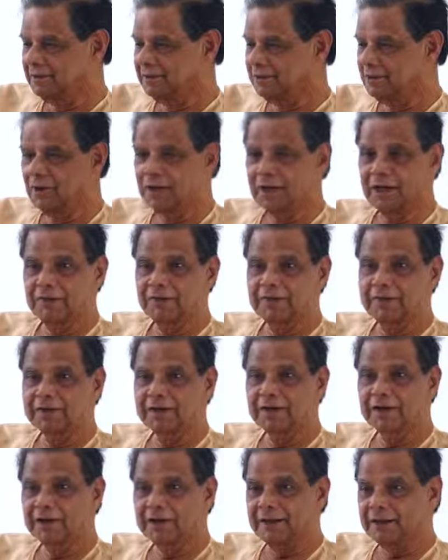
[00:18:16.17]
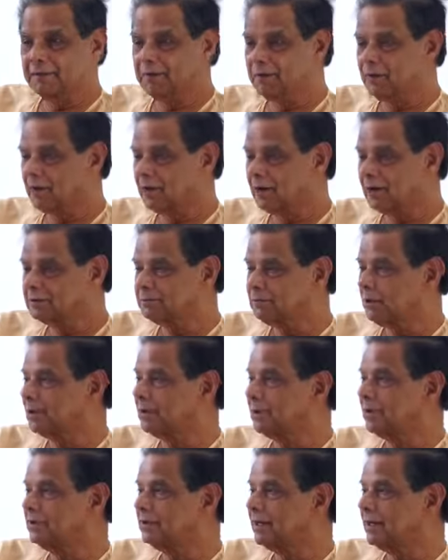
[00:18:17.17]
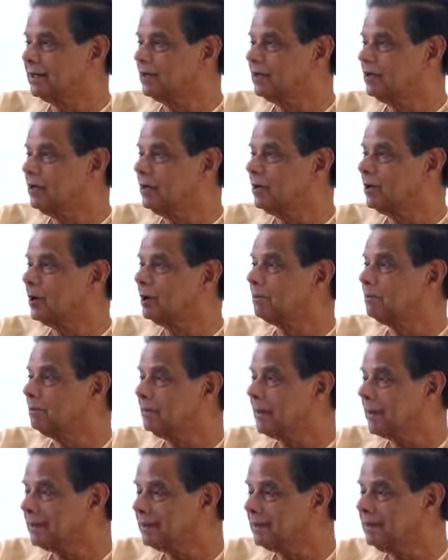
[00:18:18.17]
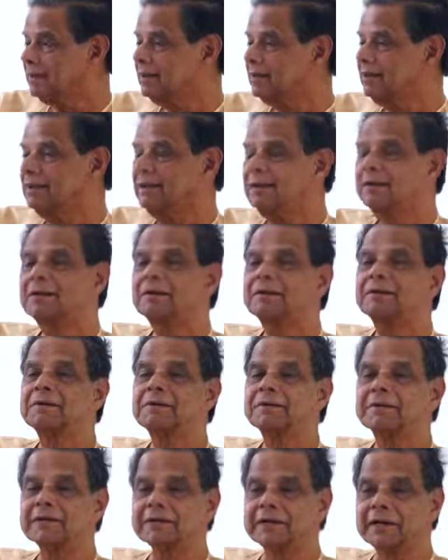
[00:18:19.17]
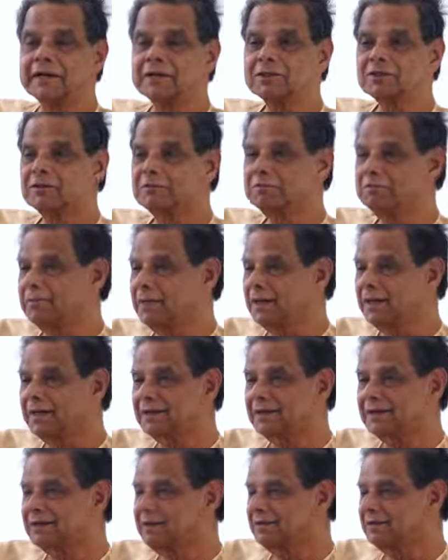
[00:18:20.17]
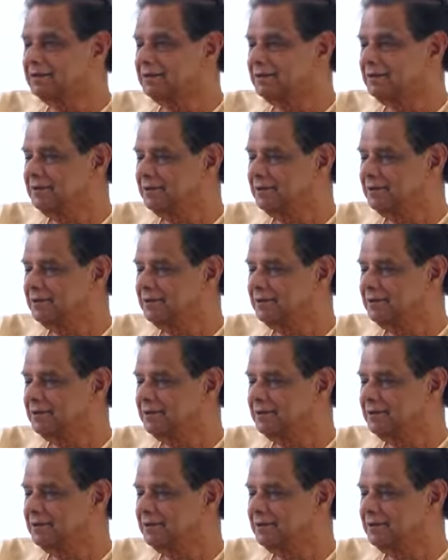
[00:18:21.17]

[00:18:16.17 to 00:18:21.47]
You are living the dream, you have not spoken yet, you have not met the kings of pain.